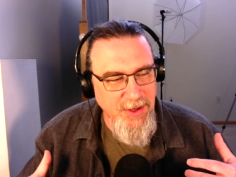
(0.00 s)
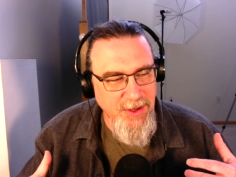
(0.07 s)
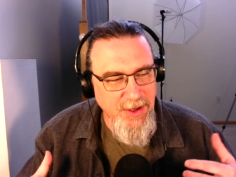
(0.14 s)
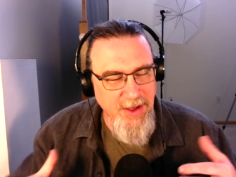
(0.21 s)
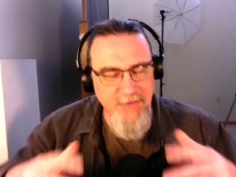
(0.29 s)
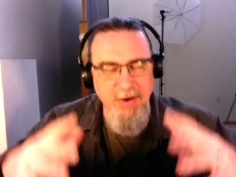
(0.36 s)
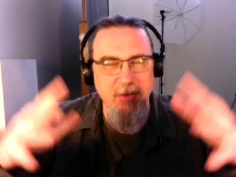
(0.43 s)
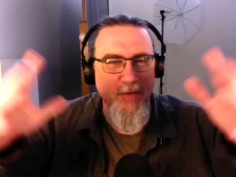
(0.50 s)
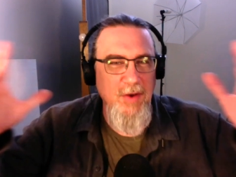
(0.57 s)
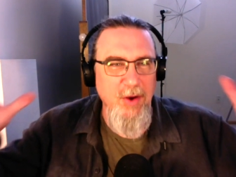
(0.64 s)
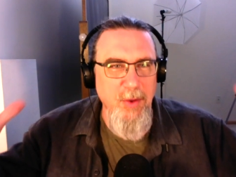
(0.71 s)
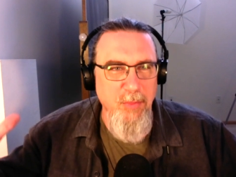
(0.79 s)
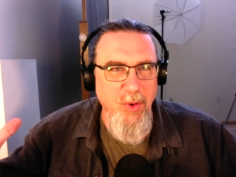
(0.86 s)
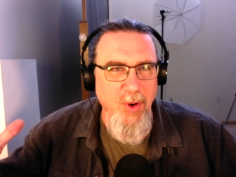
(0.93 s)
in a very,
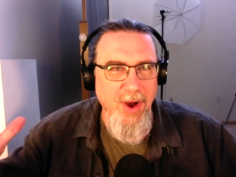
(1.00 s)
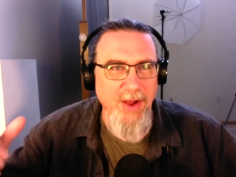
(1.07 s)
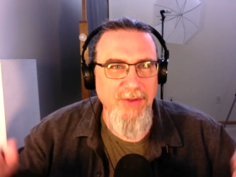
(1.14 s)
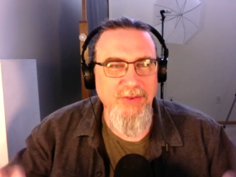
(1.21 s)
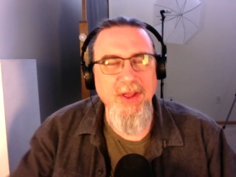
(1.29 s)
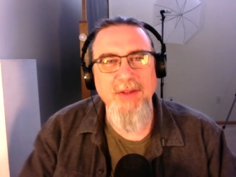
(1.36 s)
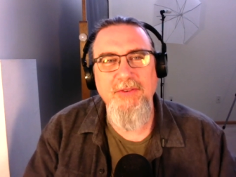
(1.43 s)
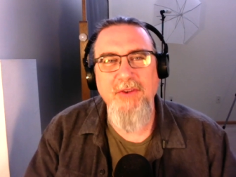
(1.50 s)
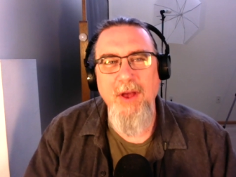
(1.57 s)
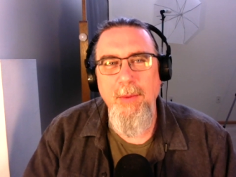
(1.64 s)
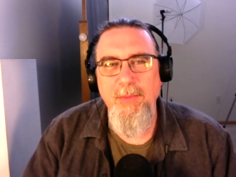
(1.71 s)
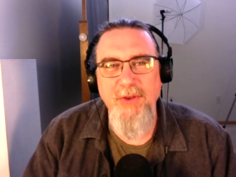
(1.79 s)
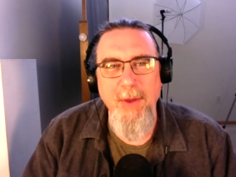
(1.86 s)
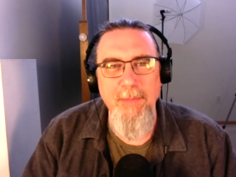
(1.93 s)
very broad sense,
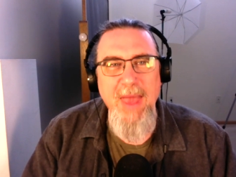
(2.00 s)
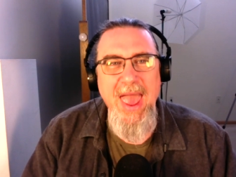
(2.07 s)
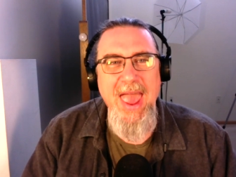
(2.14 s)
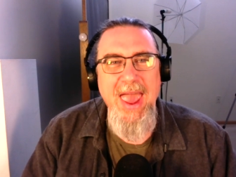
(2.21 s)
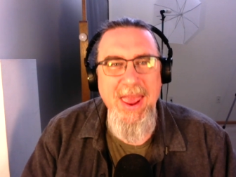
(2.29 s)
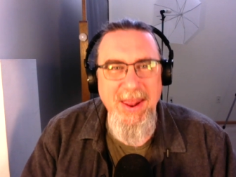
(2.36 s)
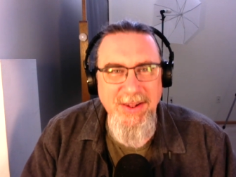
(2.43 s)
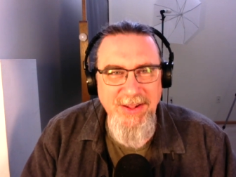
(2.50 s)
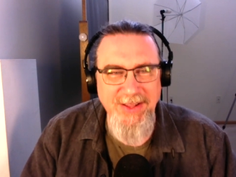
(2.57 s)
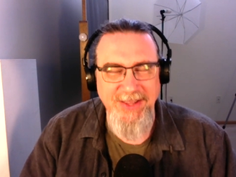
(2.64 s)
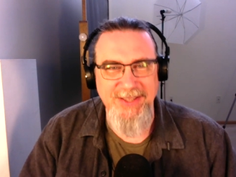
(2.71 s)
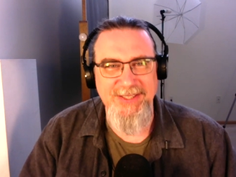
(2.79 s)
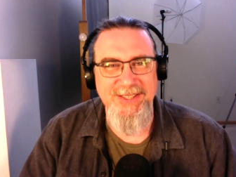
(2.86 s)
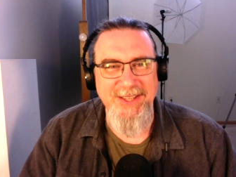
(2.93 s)
comes up
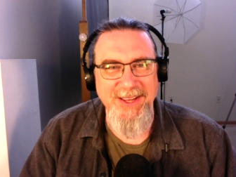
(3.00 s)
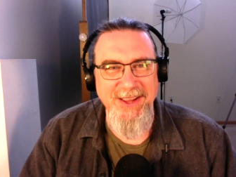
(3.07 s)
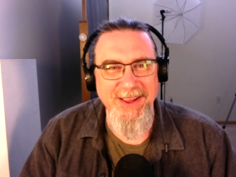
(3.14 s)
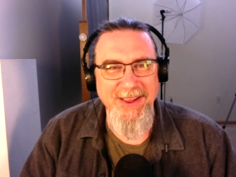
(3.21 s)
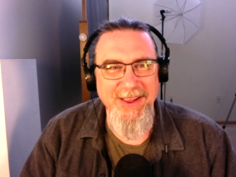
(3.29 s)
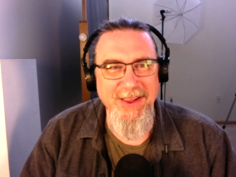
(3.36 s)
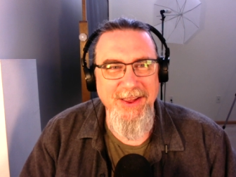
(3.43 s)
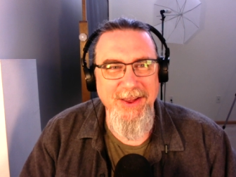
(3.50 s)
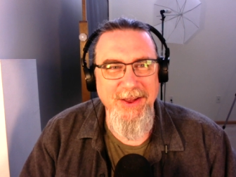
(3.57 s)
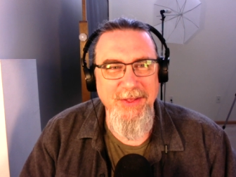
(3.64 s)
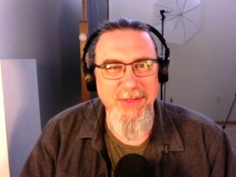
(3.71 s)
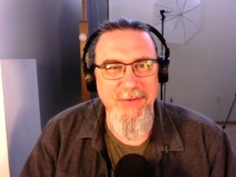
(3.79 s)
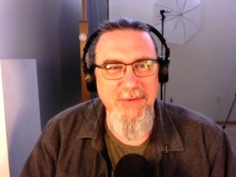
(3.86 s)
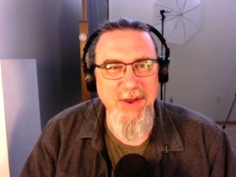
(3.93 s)
endlessly
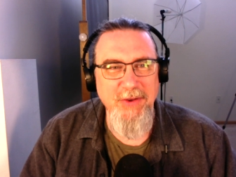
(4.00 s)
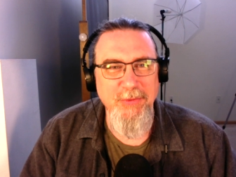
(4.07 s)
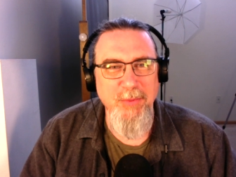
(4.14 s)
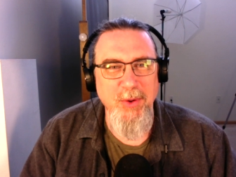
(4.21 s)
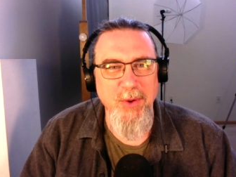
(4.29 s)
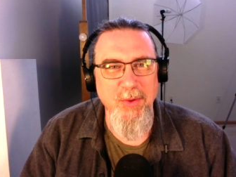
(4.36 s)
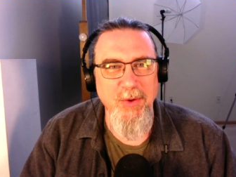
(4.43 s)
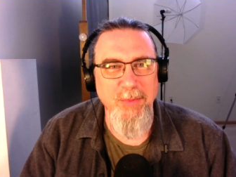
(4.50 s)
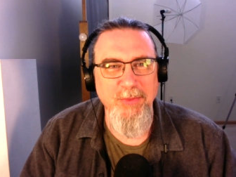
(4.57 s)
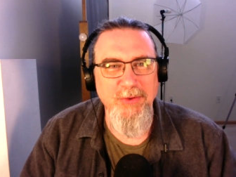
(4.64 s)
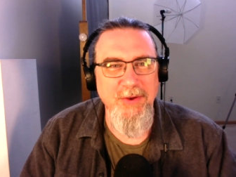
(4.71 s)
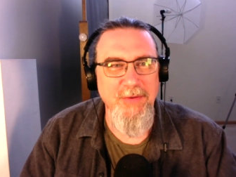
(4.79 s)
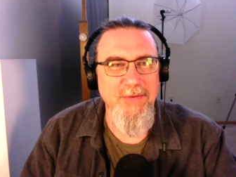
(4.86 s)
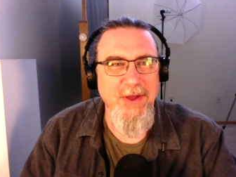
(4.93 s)
in the Facebook
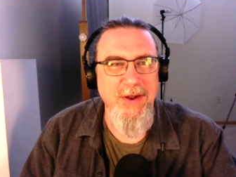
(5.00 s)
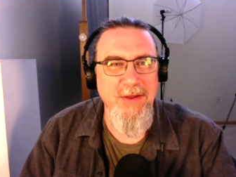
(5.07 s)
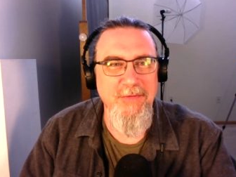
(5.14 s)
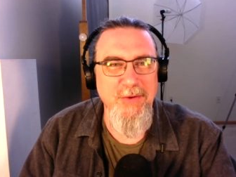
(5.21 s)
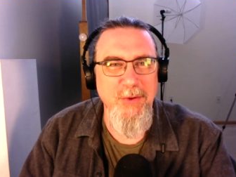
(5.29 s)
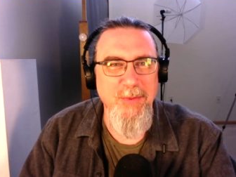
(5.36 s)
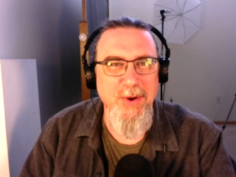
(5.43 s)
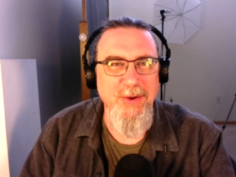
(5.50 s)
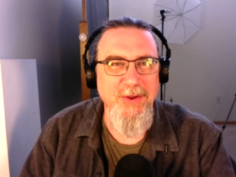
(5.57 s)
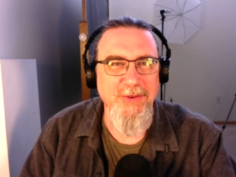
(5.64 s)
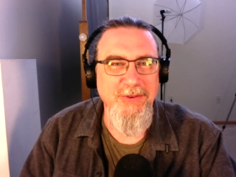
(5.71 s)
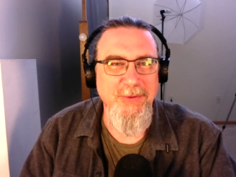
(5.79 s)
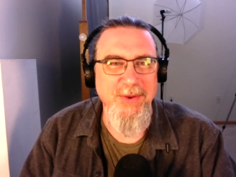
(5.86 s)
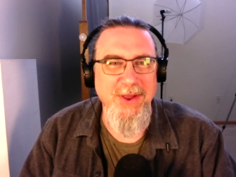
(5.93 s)
groups. If any of you
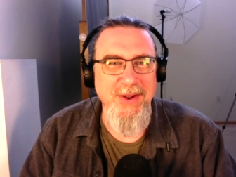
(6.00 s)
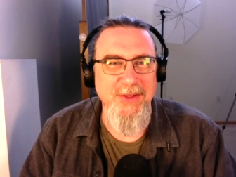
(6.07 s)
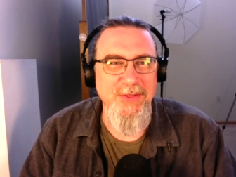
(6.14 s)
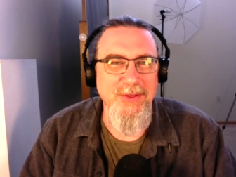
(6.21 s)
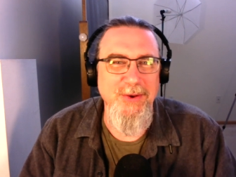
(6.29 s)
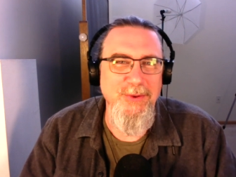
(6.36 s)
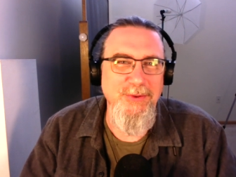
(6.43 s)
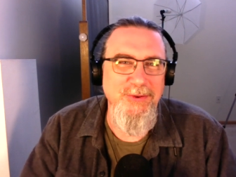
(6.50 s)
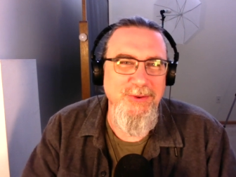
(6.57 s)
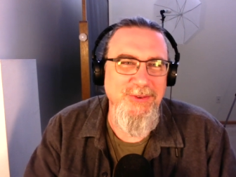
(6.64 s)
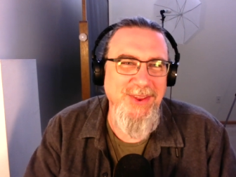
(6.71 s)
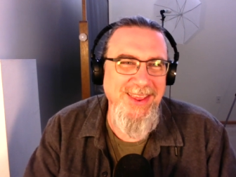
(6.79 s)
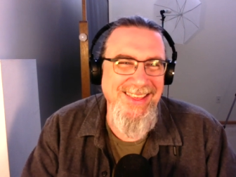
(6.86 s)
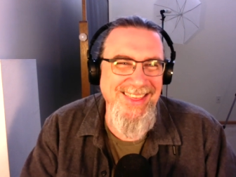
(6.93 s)
participate in those, you
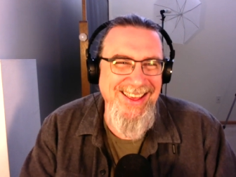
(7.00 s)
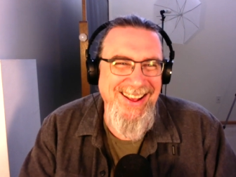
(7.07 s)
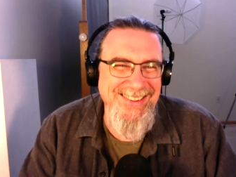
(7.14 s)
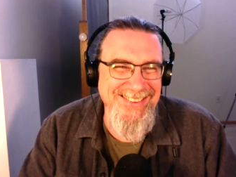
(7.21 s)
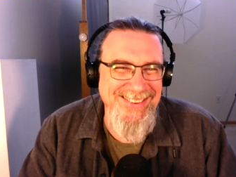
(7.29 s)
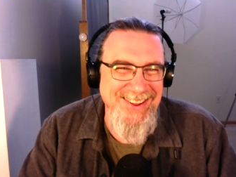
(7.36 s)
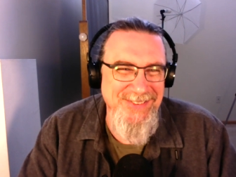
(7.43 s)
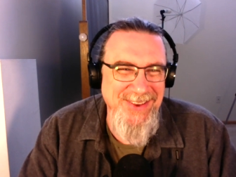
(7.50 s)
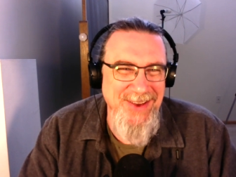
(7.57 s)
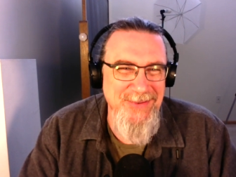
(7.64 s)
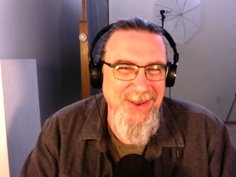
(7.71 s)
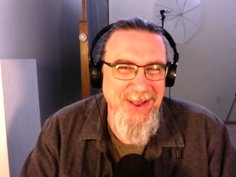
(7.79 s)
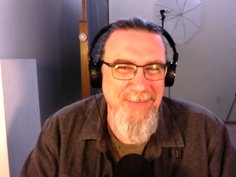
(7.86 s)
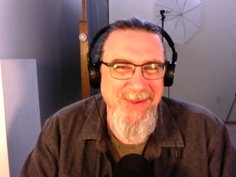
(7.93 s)
see that stuff
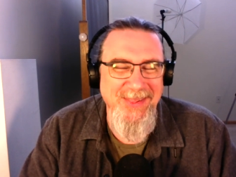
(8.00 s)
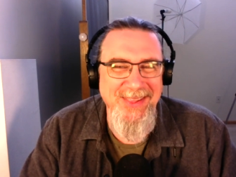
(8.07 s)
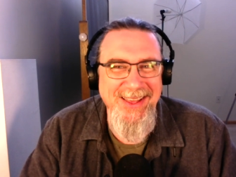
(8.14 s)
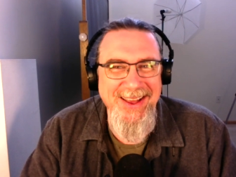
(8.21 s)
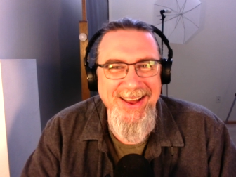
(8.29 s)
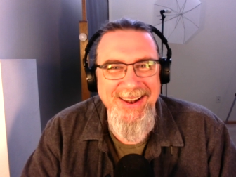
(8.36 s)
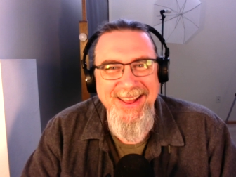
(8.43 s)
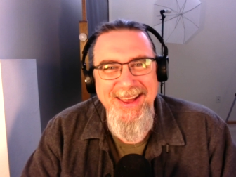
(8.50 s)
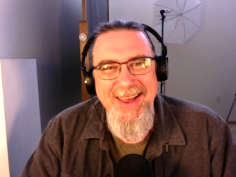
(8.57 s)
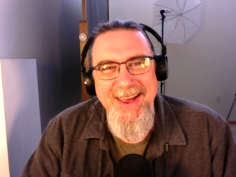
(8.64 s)
coming up a lot.